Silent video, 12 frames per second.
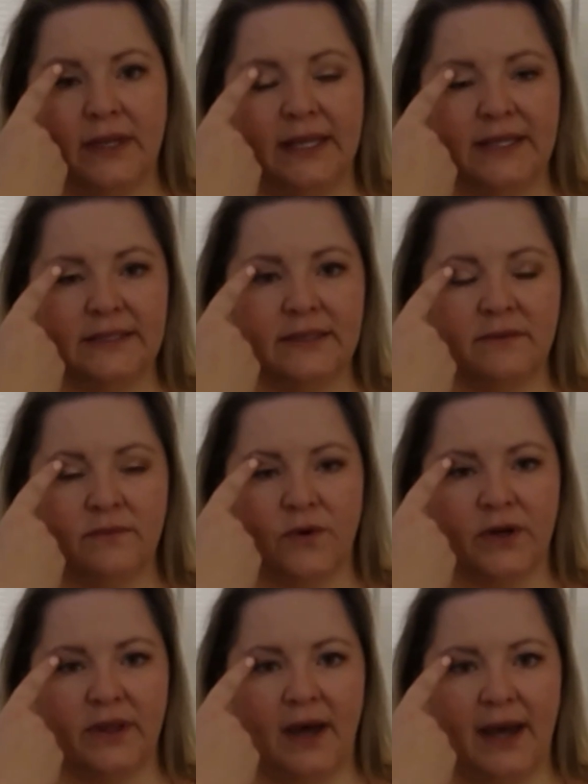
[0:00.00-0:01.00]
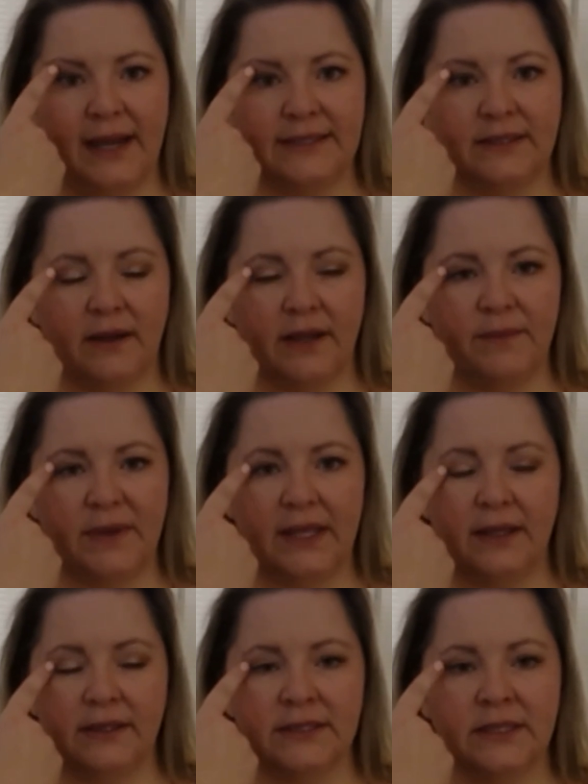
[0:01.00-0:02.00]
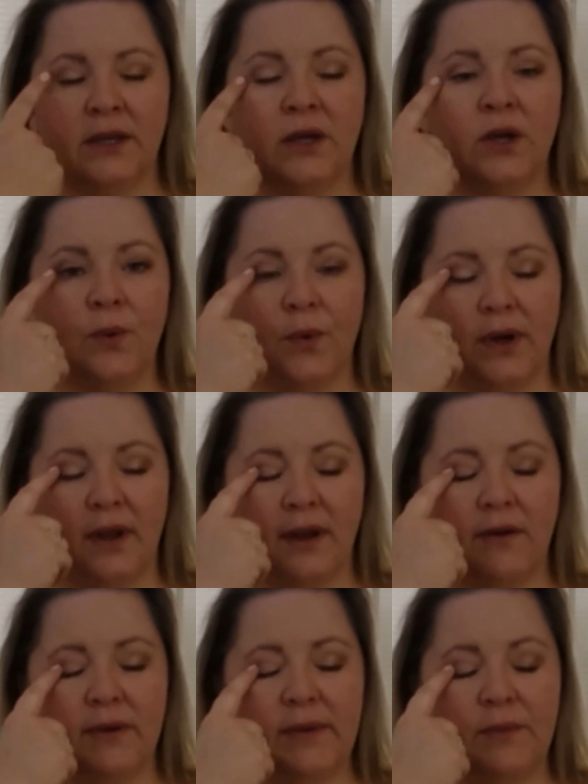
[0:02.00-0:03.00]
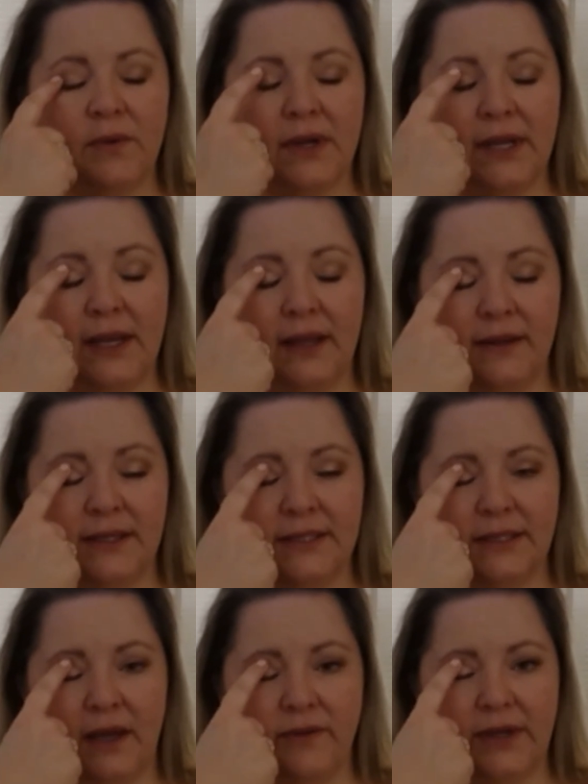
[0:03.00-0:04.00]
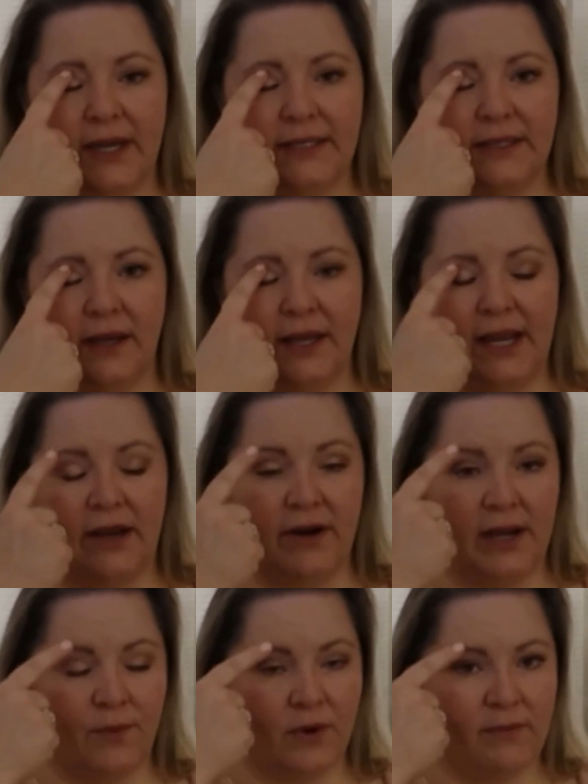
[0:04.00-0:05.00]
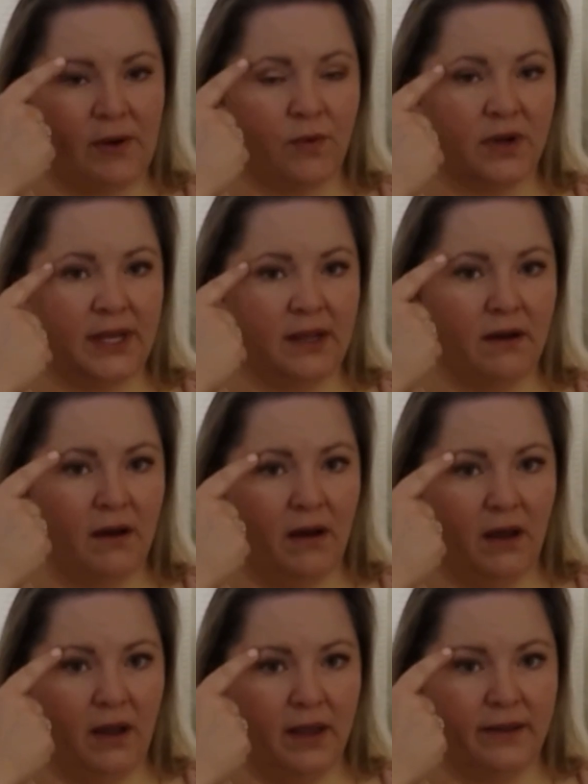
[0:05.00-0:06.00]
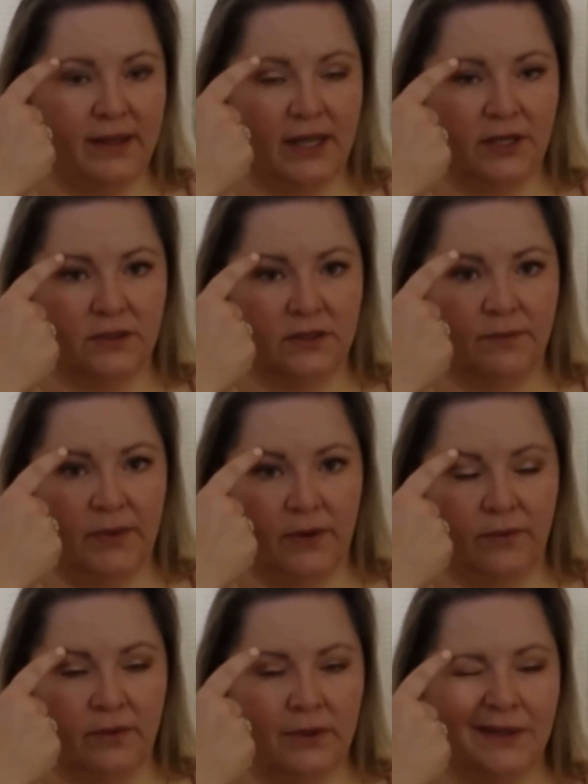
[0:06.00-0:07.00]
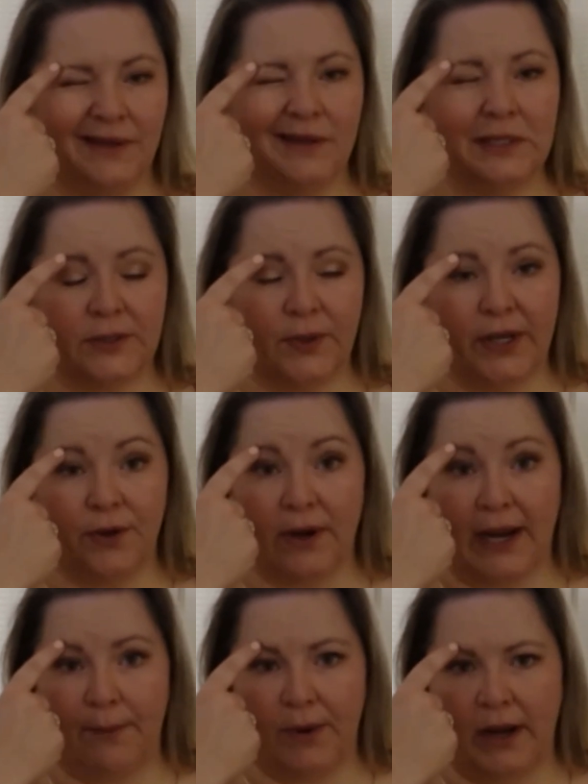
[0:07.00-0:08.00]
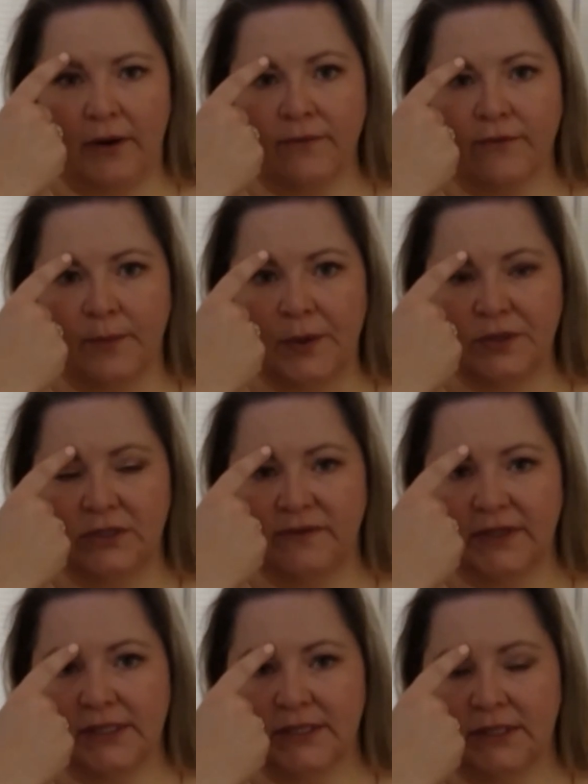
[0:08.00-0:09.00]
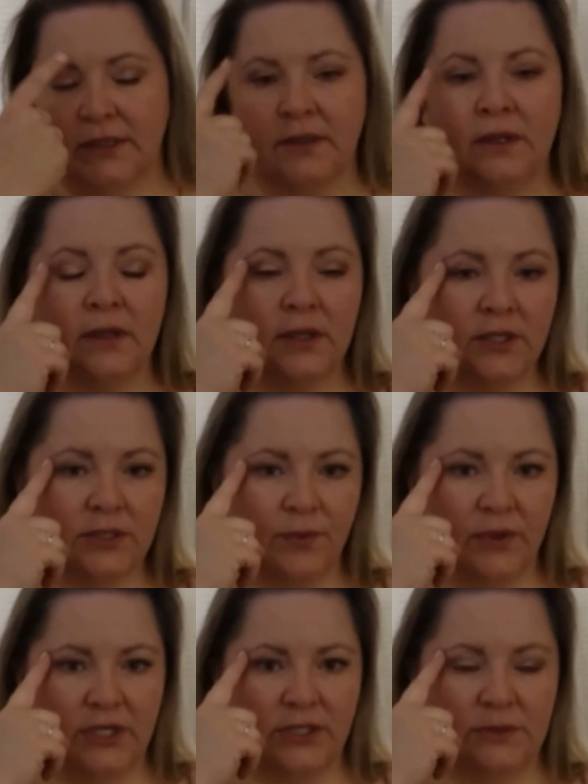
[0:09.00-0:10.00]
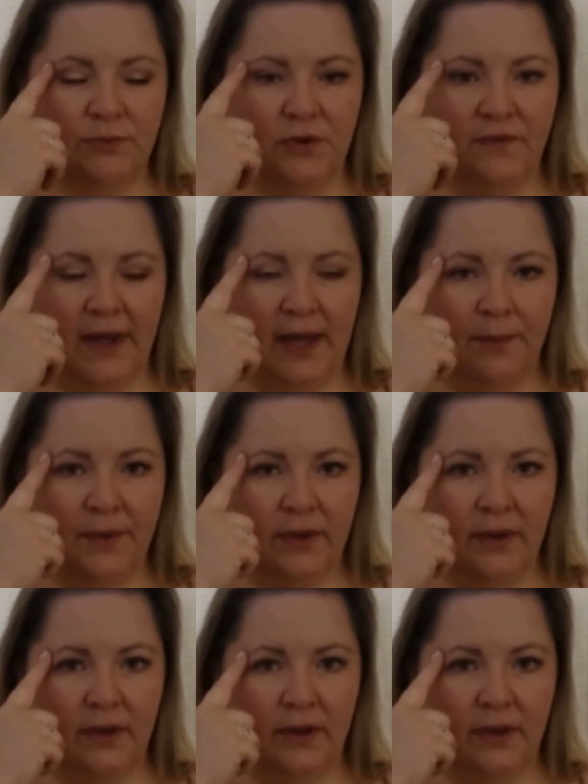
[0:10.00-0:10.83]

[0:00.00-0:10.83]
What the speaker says: is, where the eye socket begins. We're not going to be working in this soft eye socket area. We're going to be working on the edge of the bone. So in your eyebrow for most of us. So we're going to just move up